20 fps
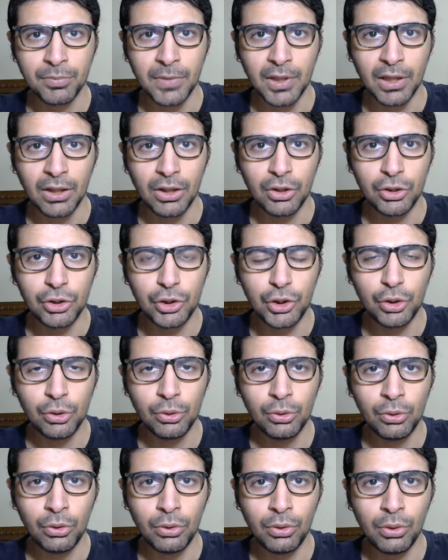you
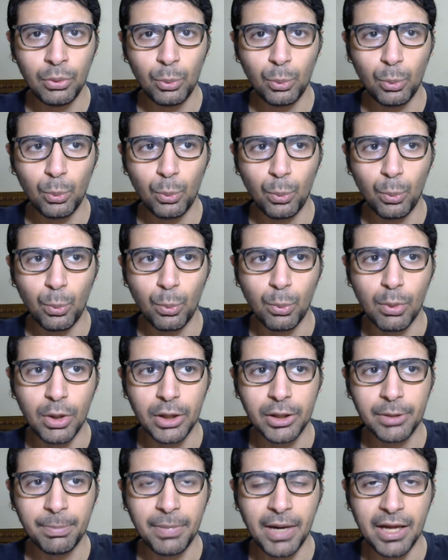know
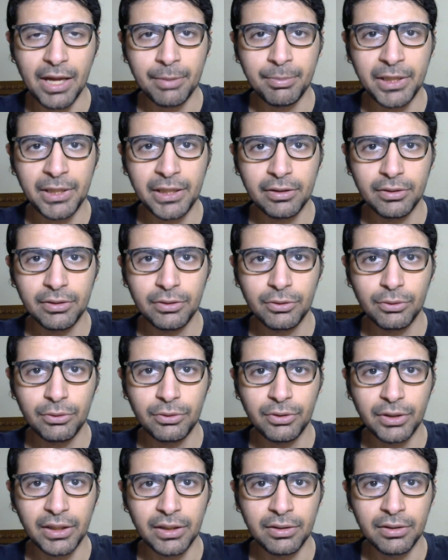what parameters to
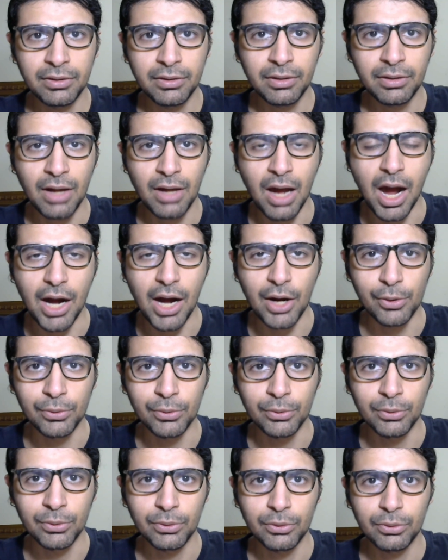change how,
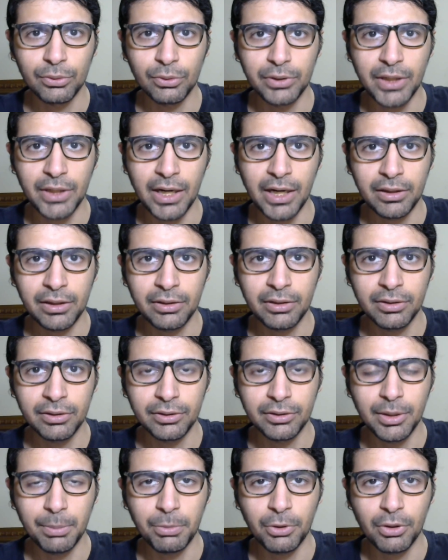so that
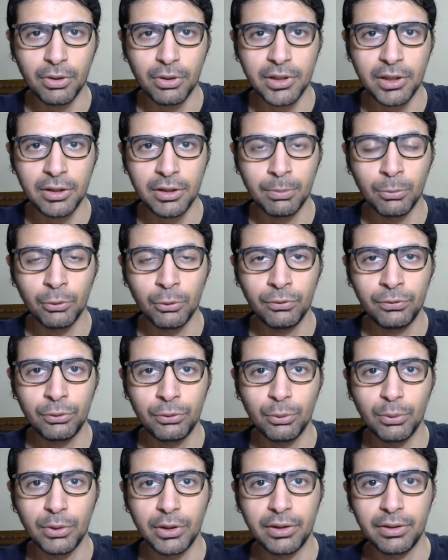the process moves
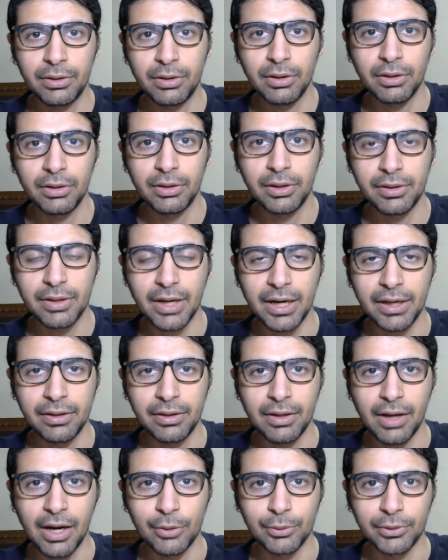towards the desired
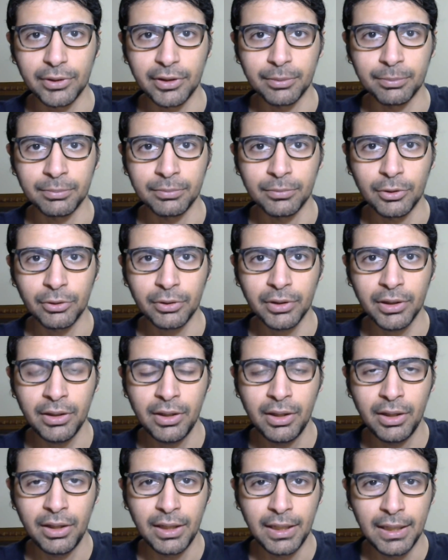outcome. Okay,
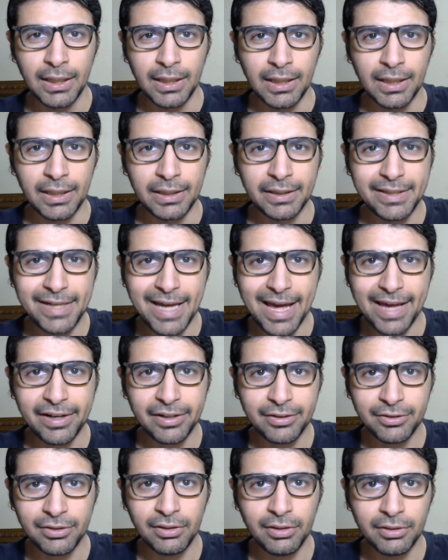
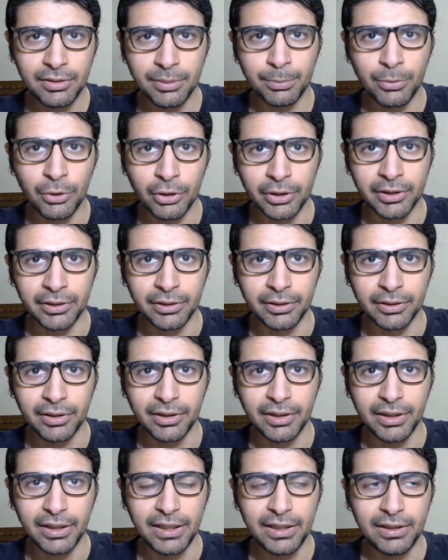direction is important.
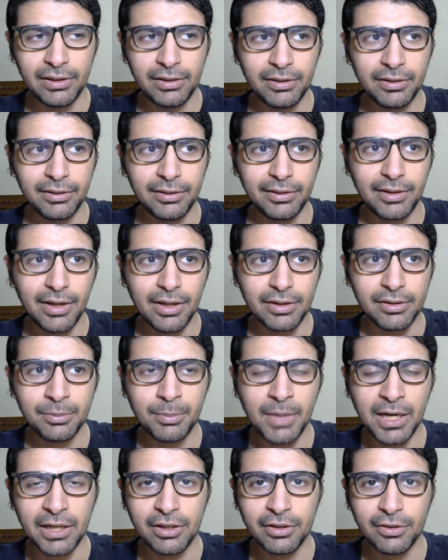It doesn't
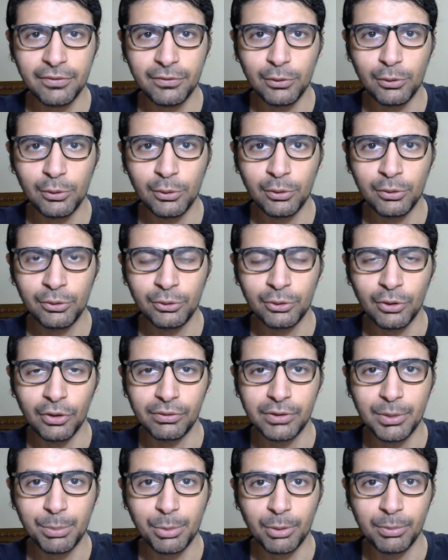matter if you don't solve
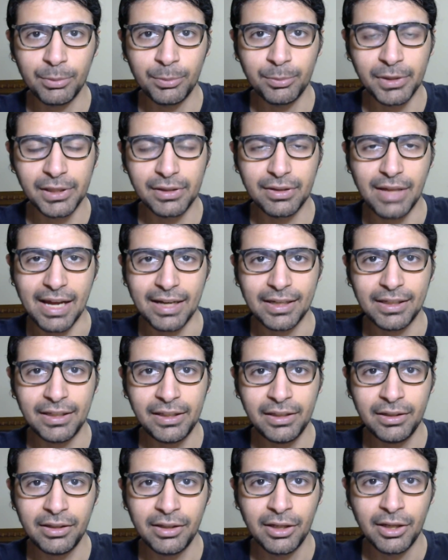the problem
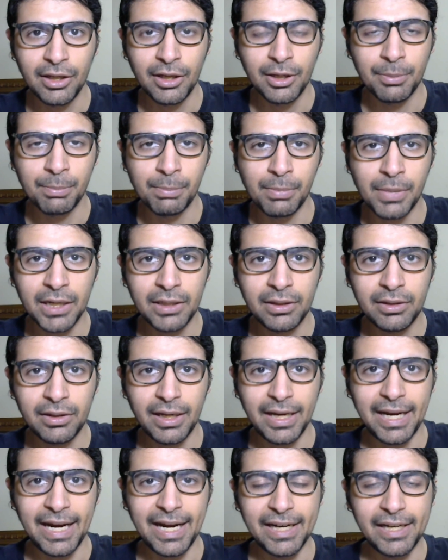exactly, but
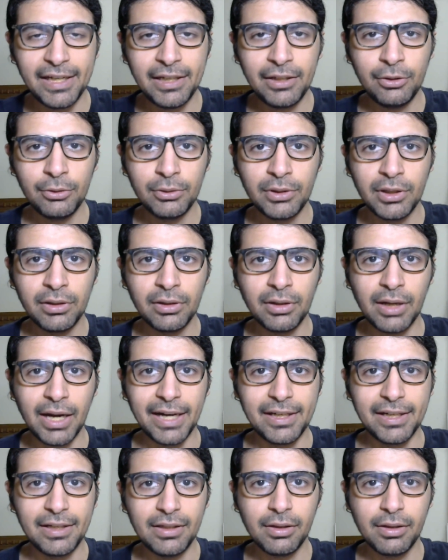heading to the
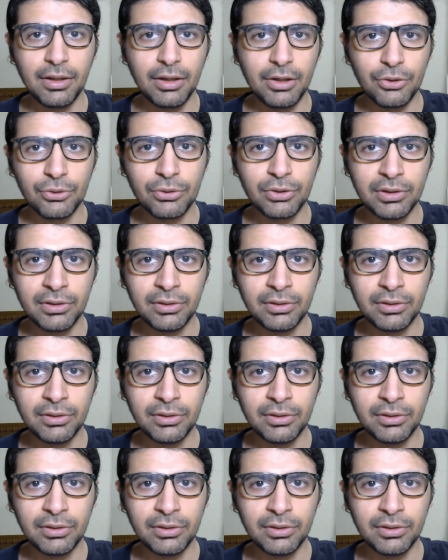ideal solution